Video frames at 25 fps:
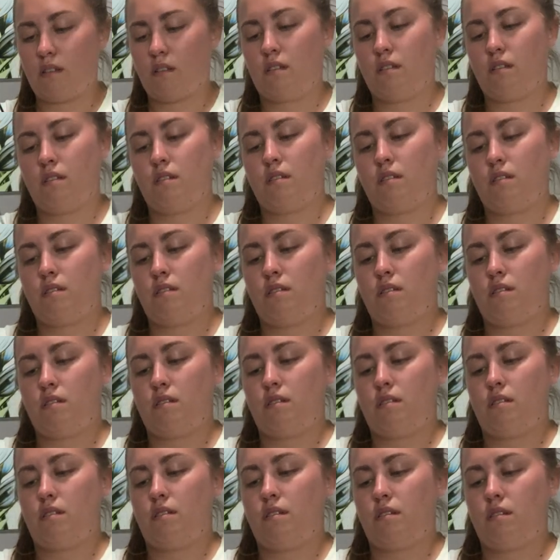
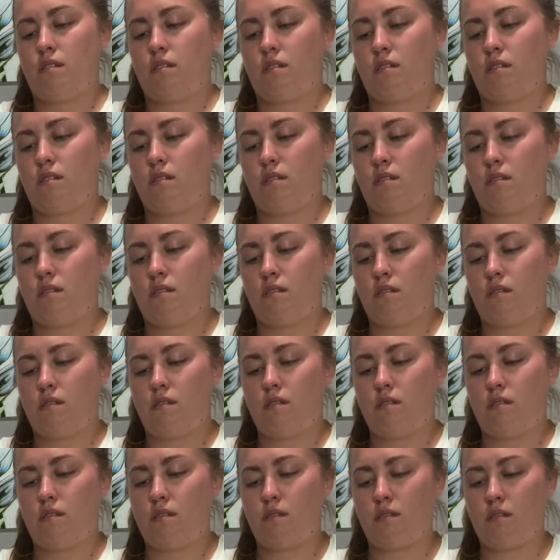
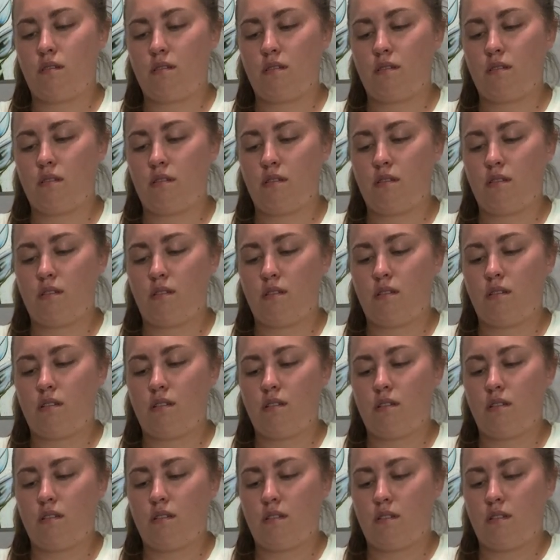
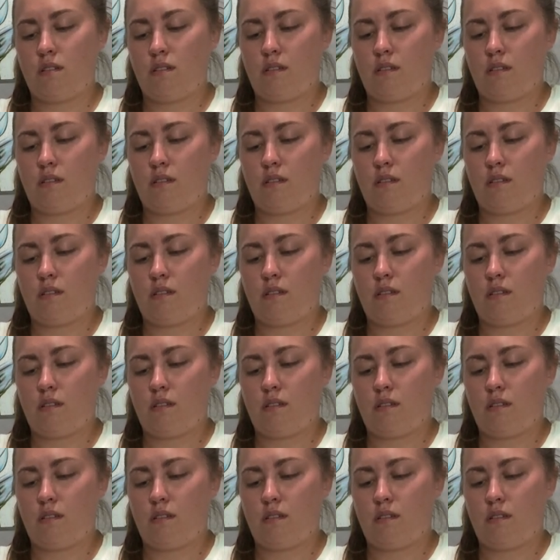(silence)